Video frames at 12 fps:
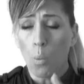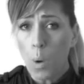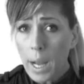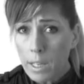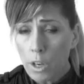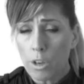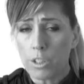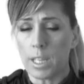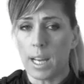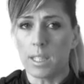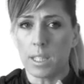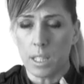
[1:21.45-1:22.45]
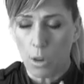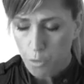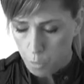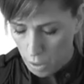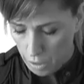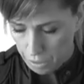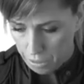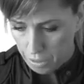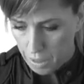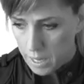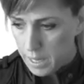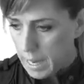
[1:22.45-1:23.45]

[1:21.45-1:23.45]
weight loss, and self-worth.